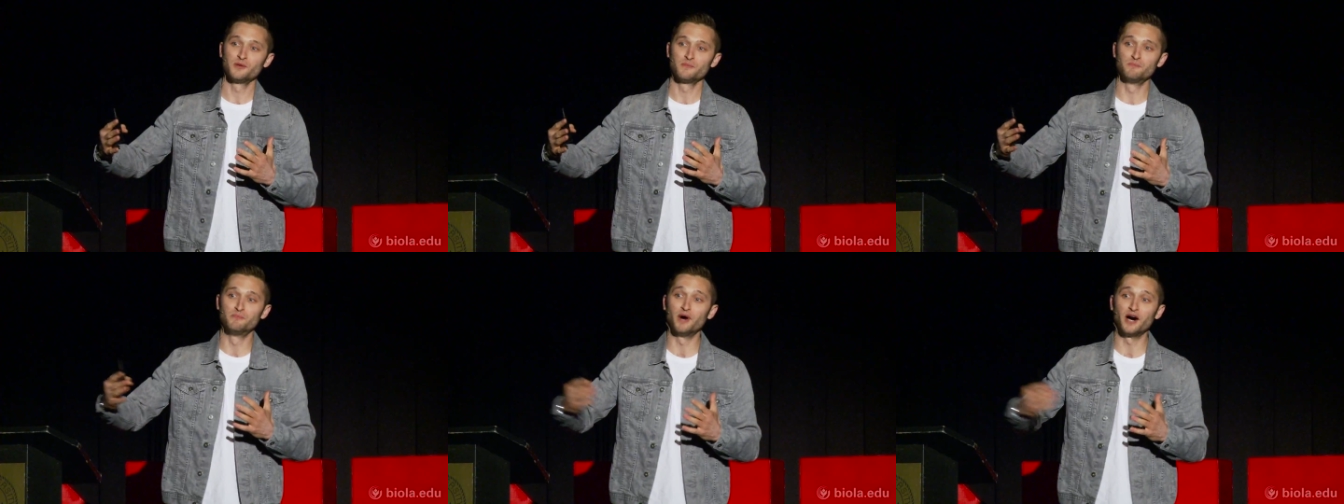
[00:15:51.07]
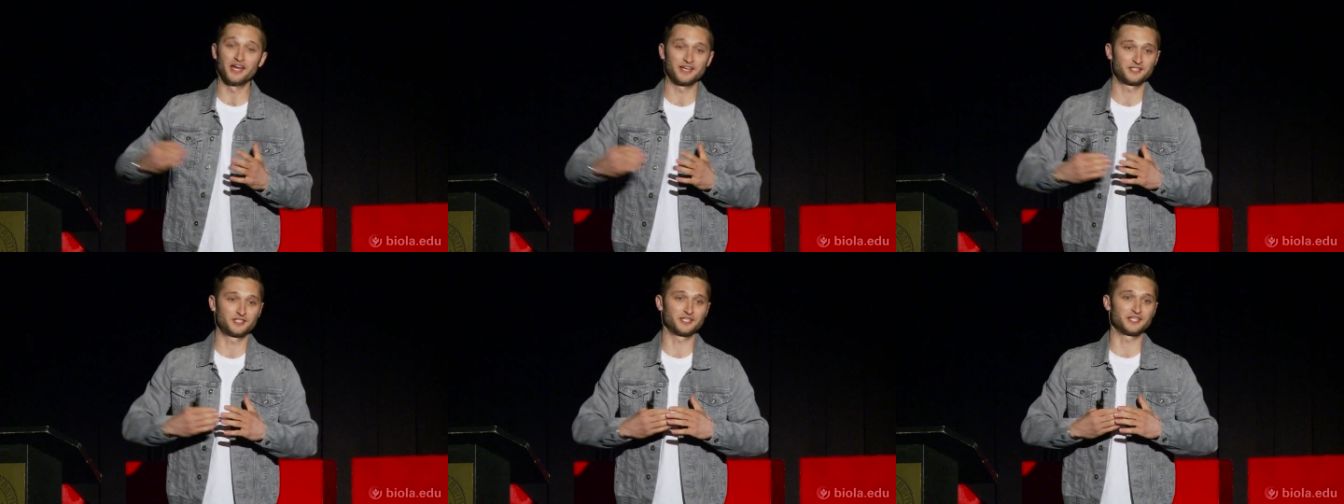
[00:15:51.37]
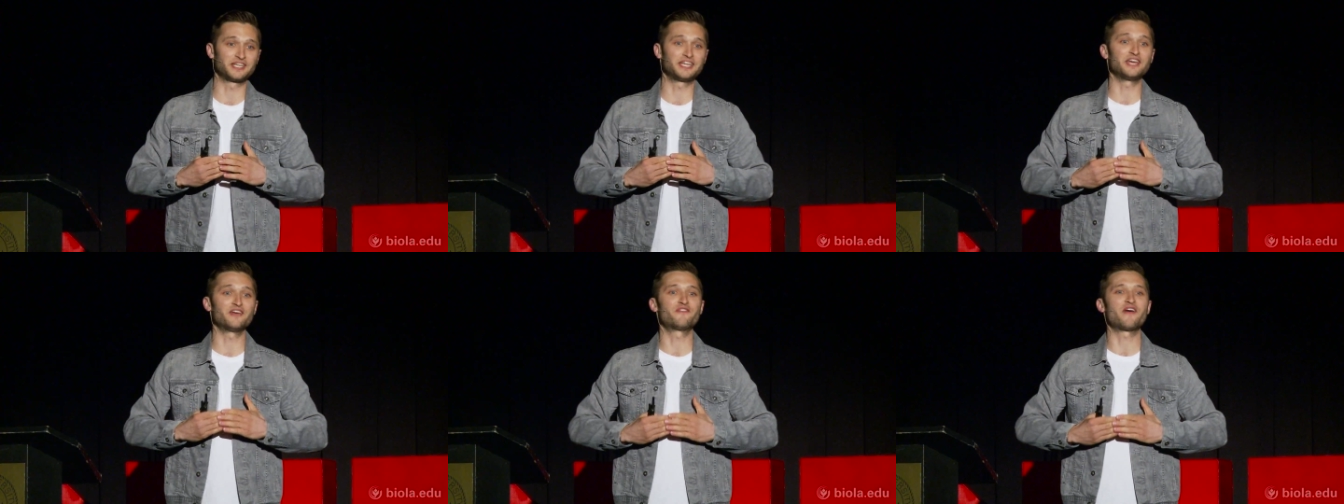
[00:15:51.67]
but to
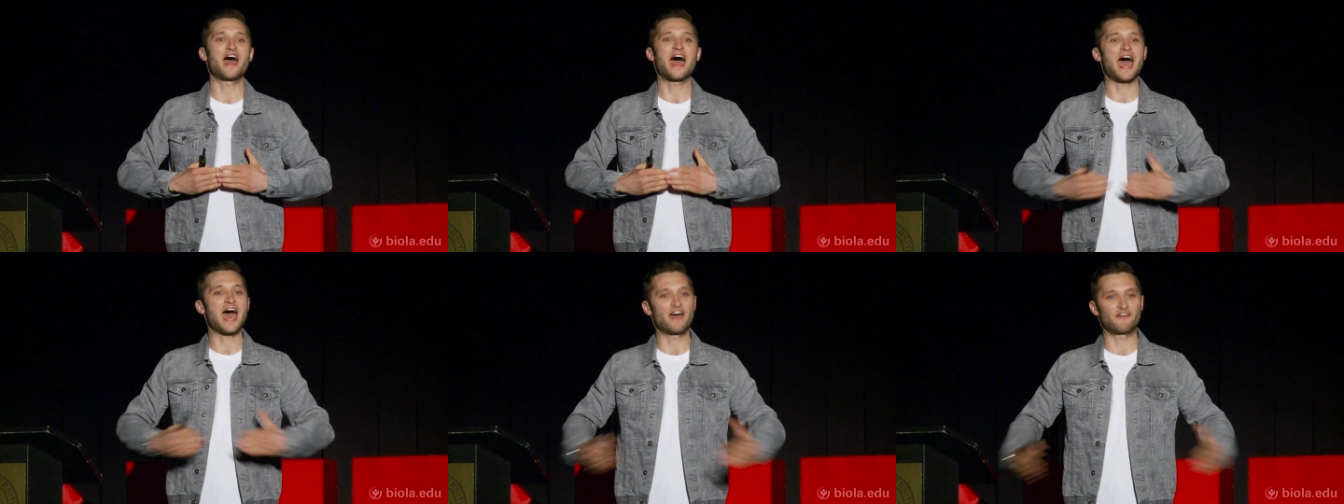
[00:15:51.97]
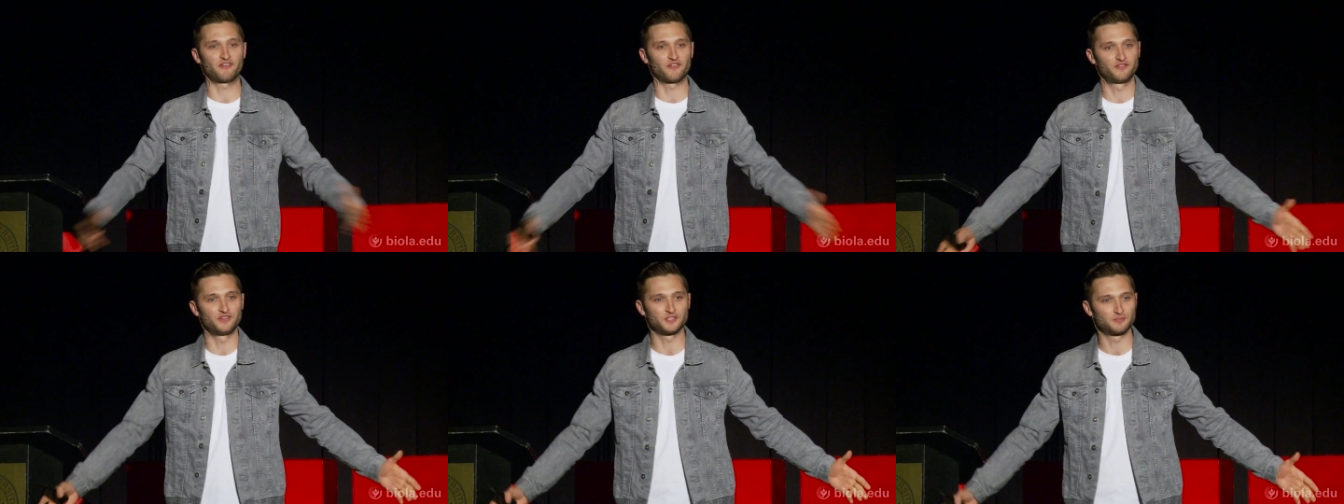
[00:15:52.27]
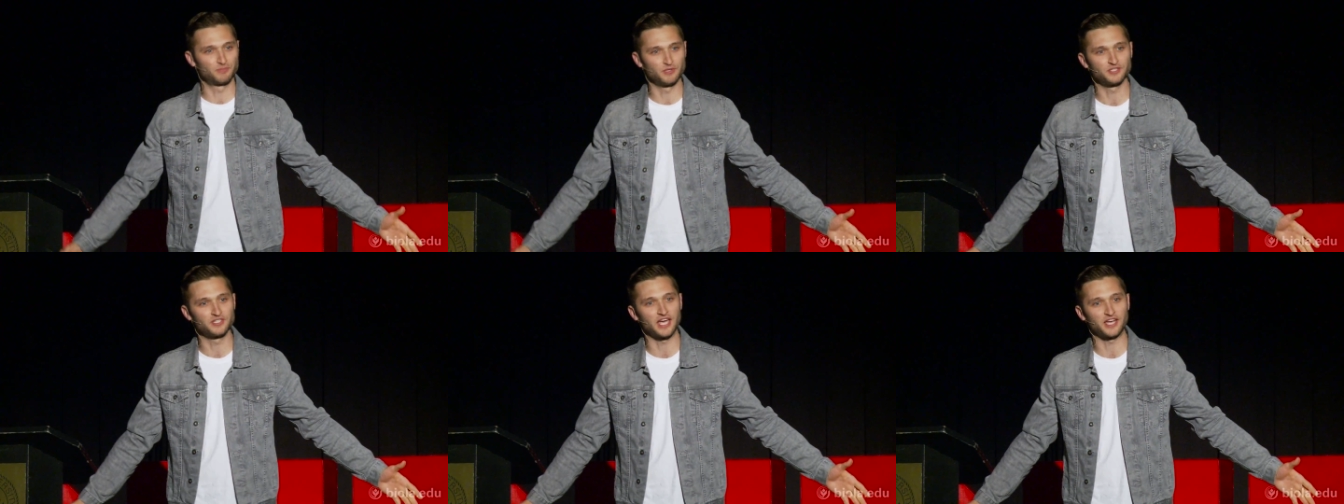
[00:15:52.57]
give half of his
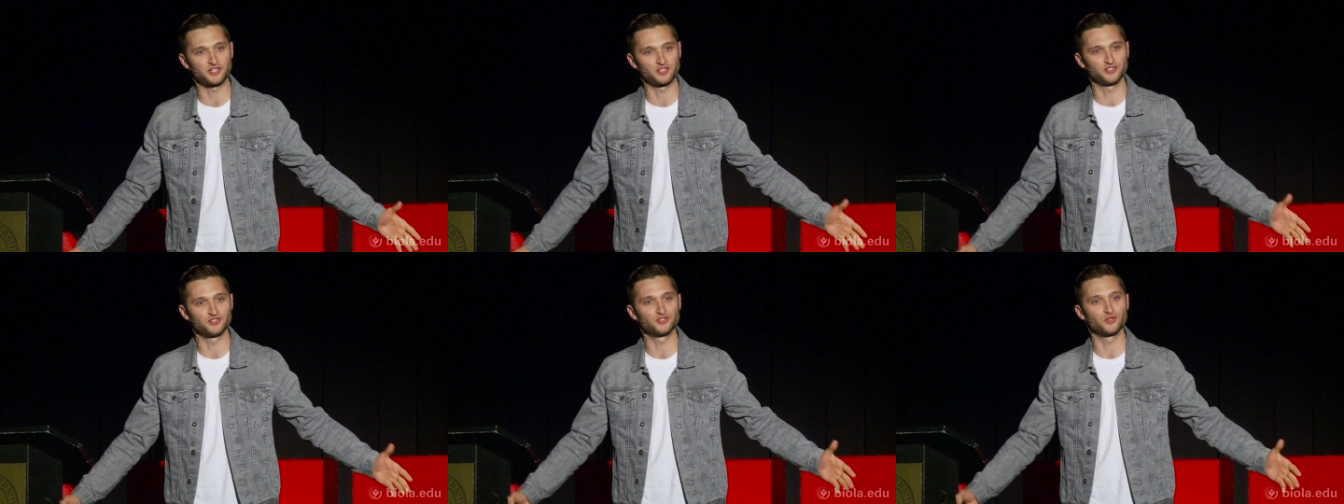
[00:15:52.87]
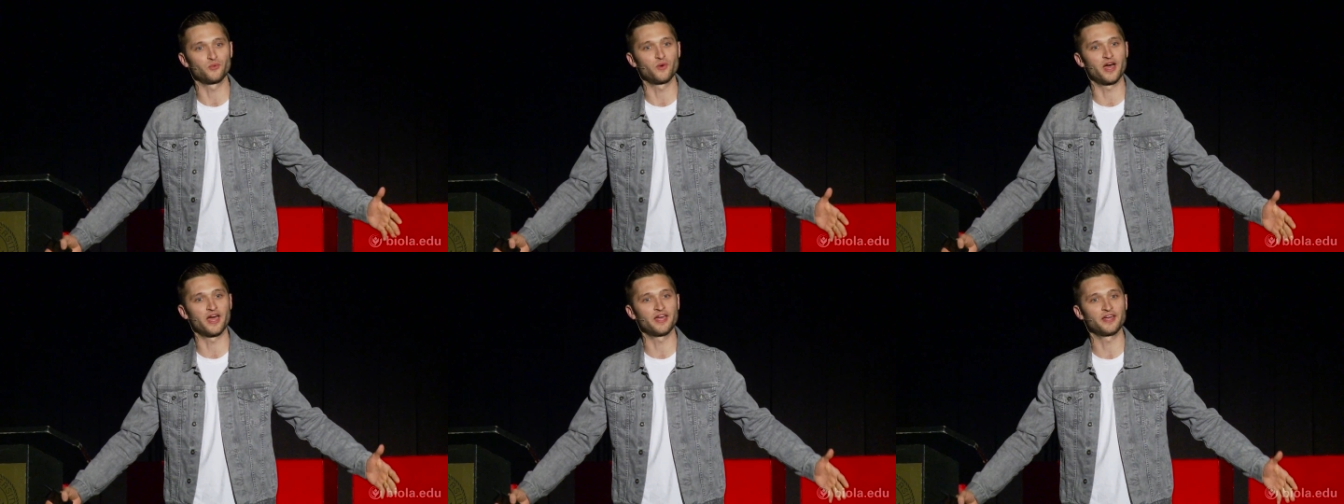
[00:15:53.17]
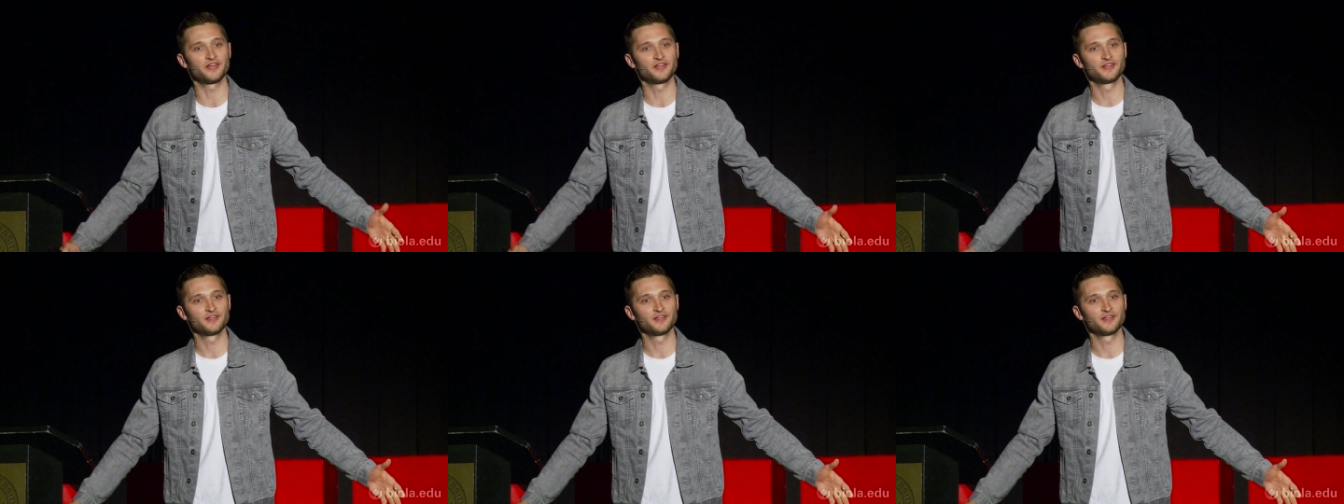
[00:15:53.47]
possessions away.